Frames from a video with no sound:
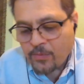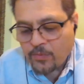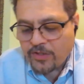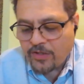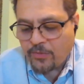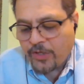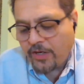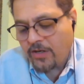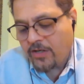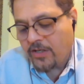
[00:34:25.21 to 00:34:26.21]
We
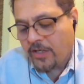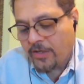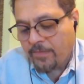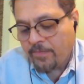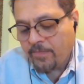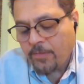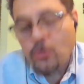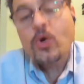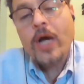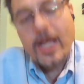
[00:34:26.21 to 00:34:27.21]
are a
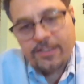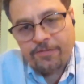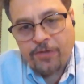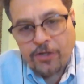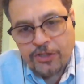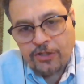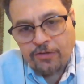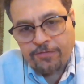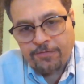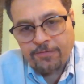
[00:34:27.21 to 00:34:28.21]
proactive version of